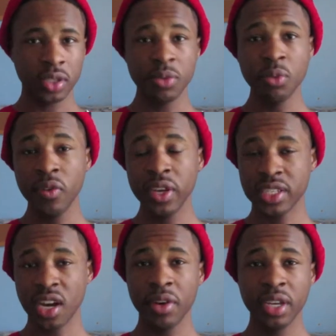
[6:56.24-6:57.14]
This movie has
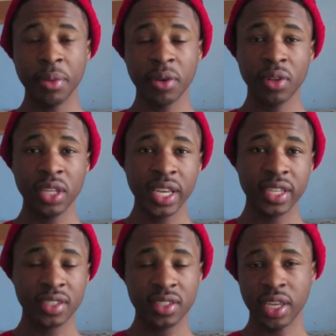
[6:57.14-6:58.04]
already been
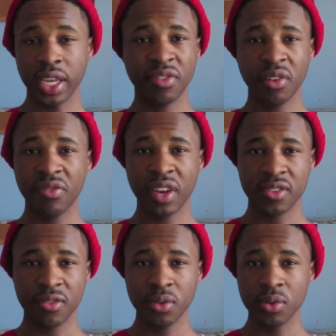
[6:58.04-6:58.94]
released at film
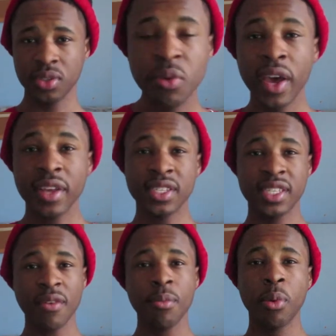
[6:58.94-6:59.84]
festivals. The movie has
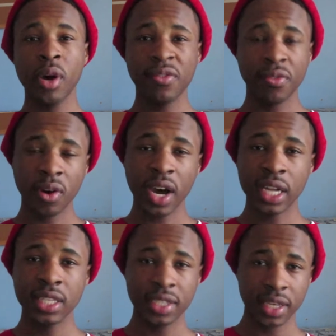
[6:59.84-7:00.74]
a 7.4 out
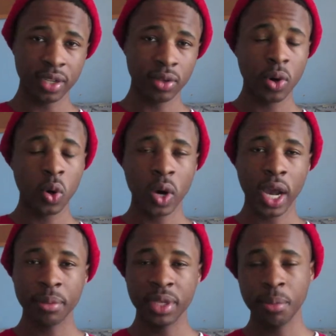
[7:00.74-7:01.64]
of 10
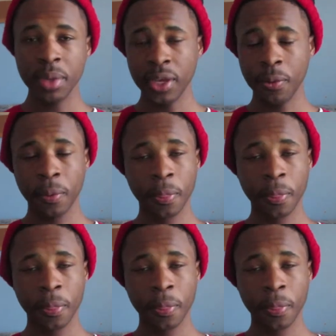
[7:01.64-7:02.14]
on IMDb.